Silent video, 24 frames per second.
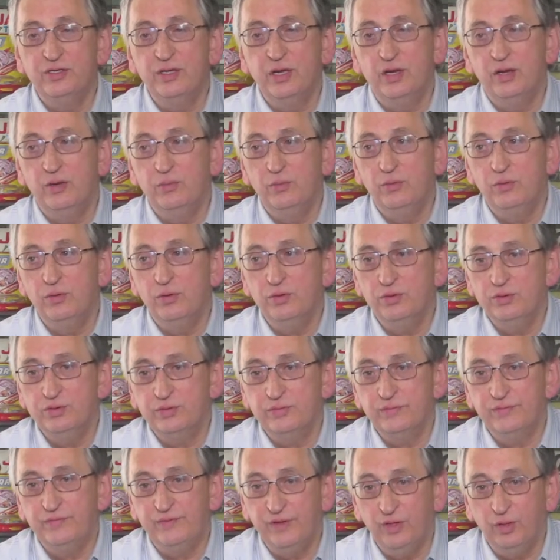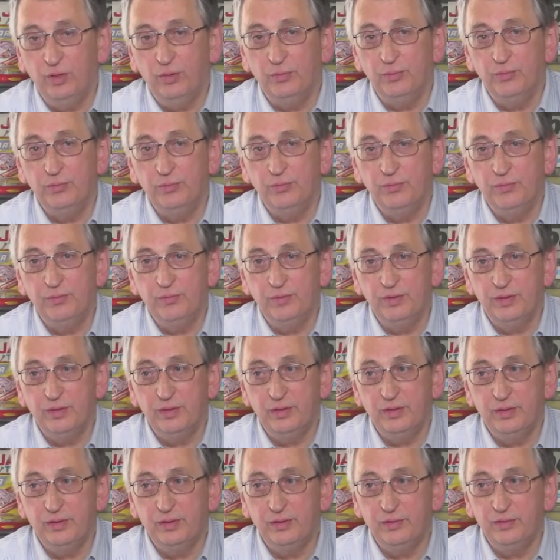Star Wars film,
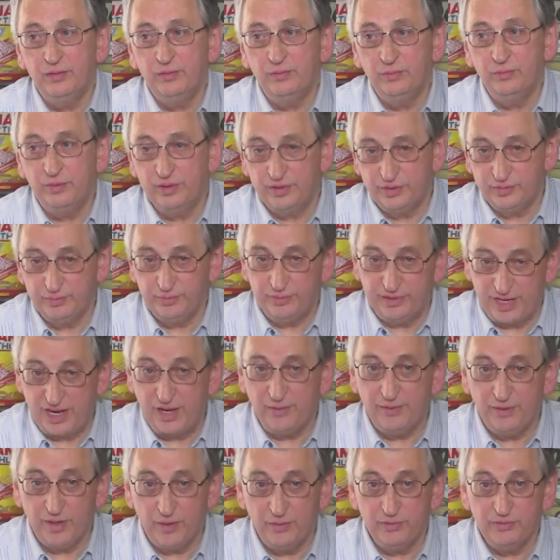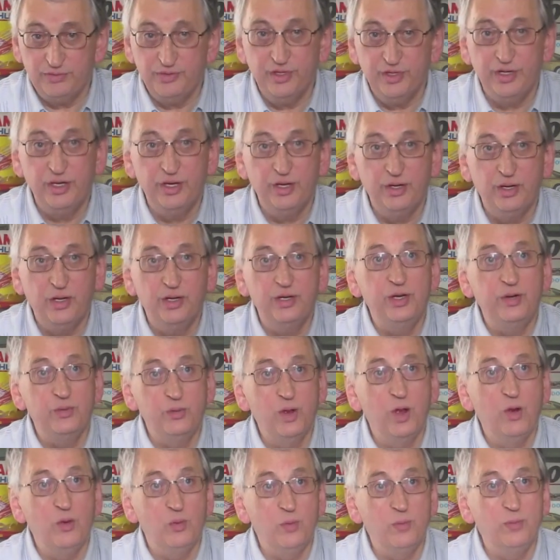which we now know as A
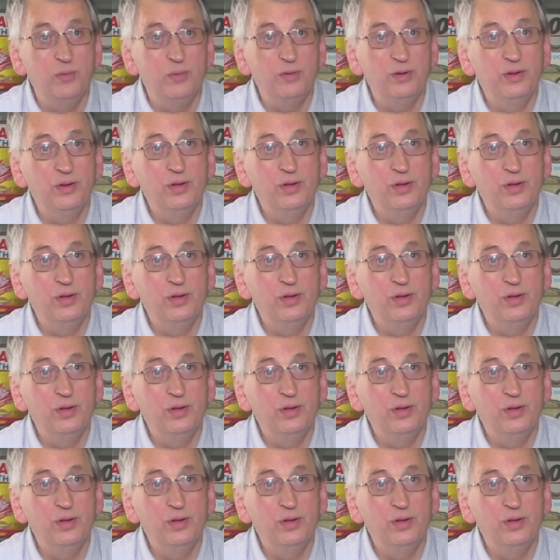New Hope,